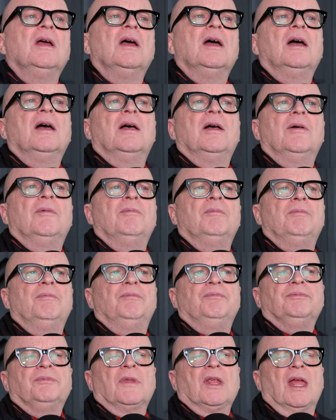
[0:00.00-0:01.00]

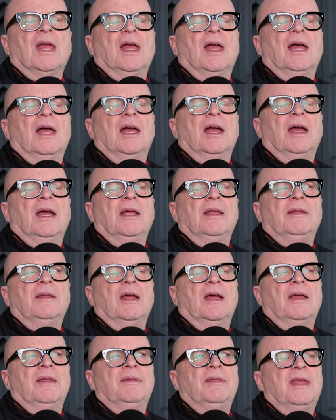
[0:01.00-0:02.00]
And
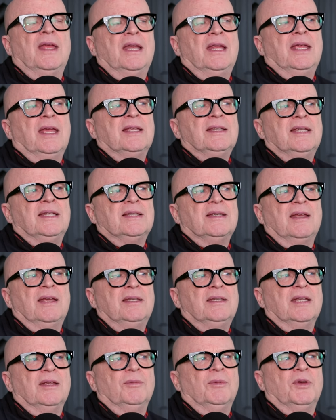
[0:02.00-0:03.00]
then it gets
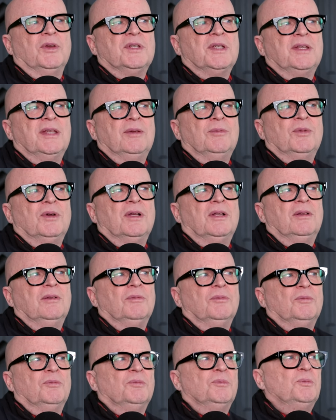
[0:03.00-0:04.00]
exciting, because I think, well,
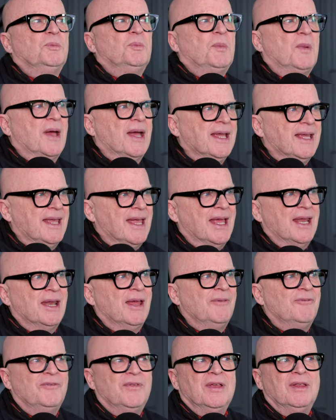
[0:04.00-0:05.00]
again,
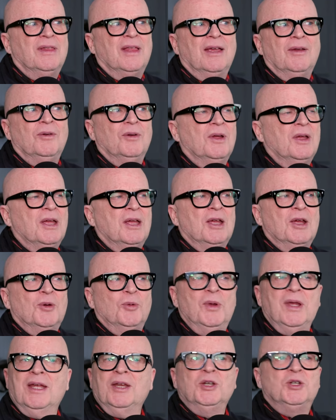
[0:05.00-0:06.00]
I feel like
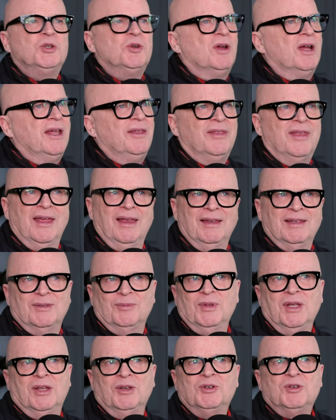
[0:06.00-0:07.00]
we can try things and
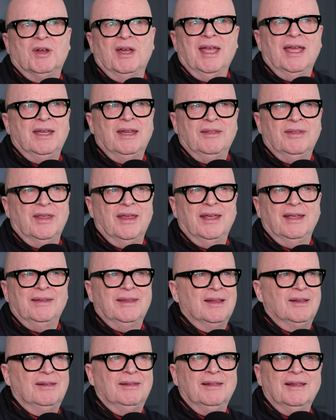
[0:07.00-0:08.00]
we can try anything, and
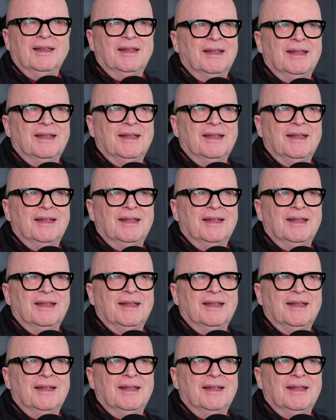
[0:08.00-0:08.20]
they'll